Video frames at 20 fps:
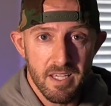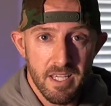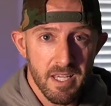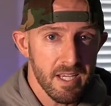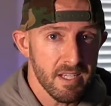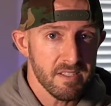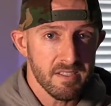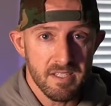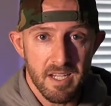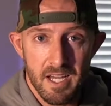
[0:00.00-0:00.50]

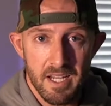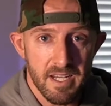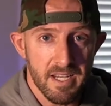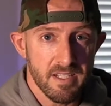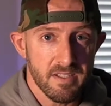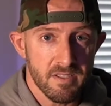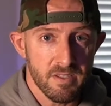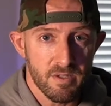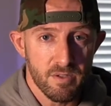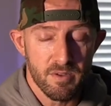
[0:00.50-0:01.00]
has not
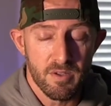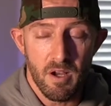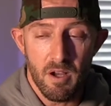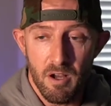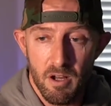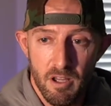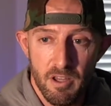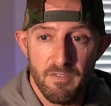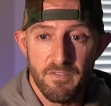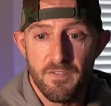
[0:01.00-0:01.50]
entered the
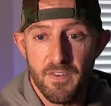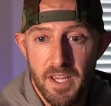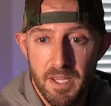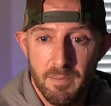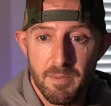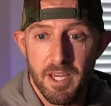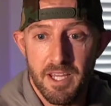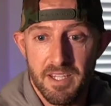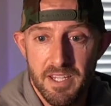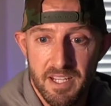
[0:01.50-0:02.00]
Hall of
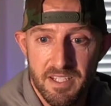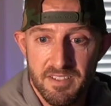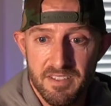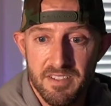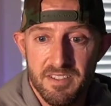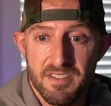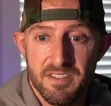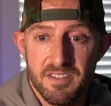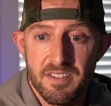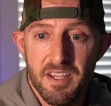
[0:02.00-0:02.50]
Fame yet. Yes,
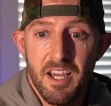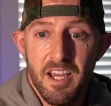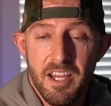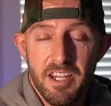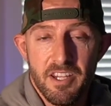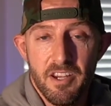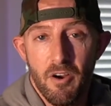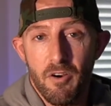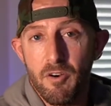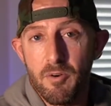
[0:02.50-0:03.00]
this is
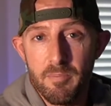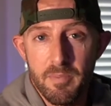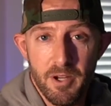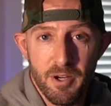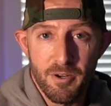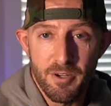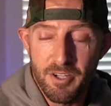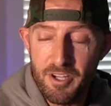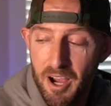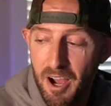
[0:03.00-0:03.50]

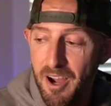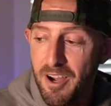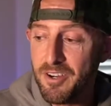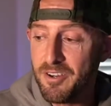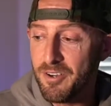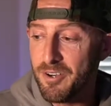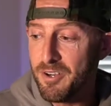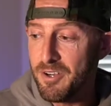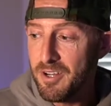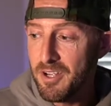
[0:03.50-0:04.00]
Jaromir
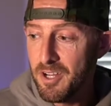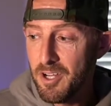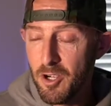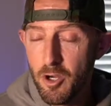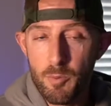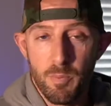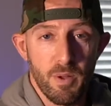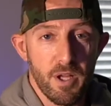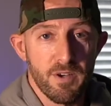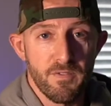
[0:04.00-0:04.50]
Jagr,
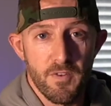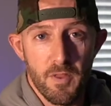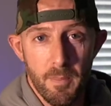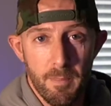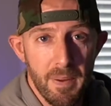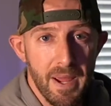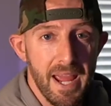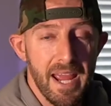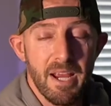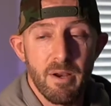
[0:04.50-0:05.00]
who played for the
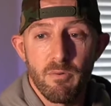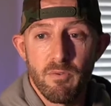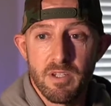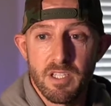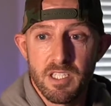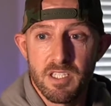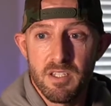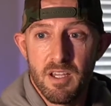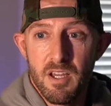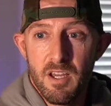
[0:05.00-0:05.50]

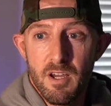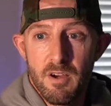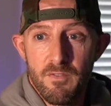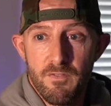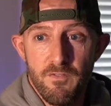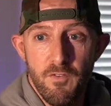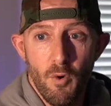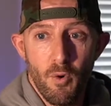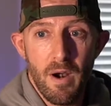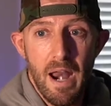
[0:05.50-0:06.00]
Penguins
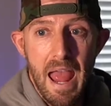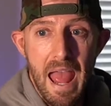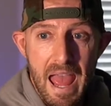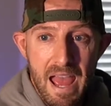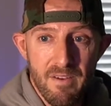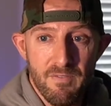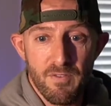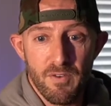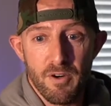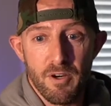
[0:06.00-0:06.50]

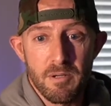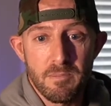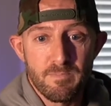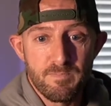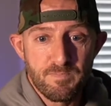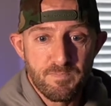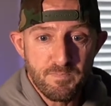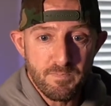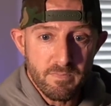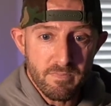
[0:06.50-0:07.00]
forever.
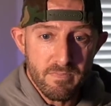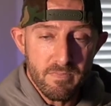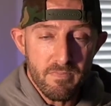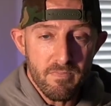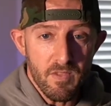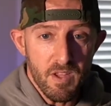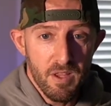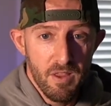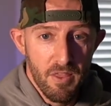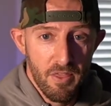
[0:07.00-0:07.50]

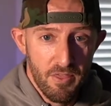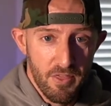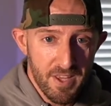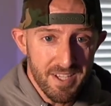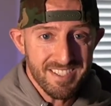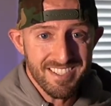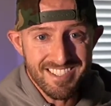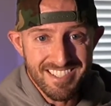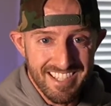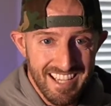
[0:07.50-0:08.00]

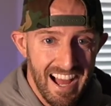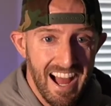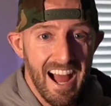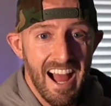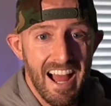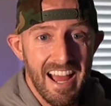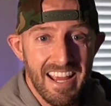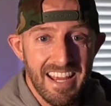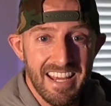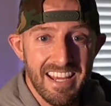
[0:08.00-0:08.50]
This
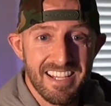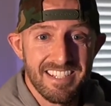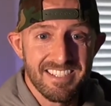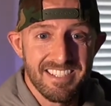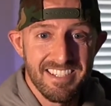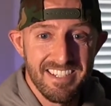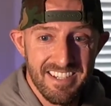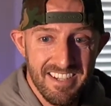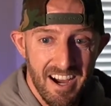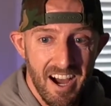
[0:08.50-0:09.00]
guy
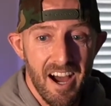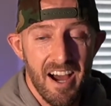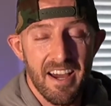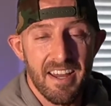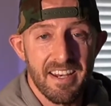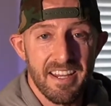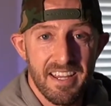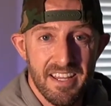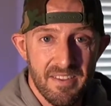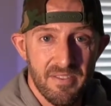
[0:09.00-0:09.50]
is
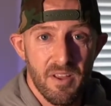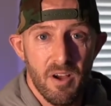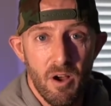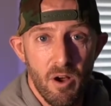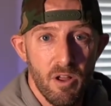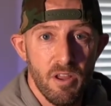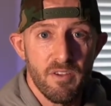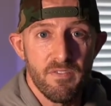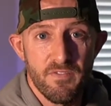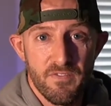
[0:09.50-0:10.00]
not in the
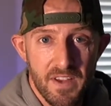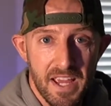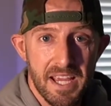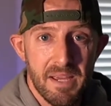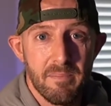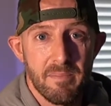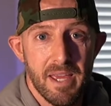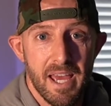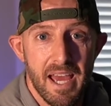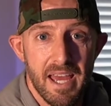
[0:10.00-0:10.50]
Hall of
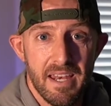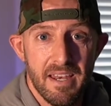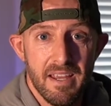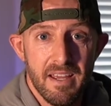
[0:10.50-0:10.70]
Fame yet.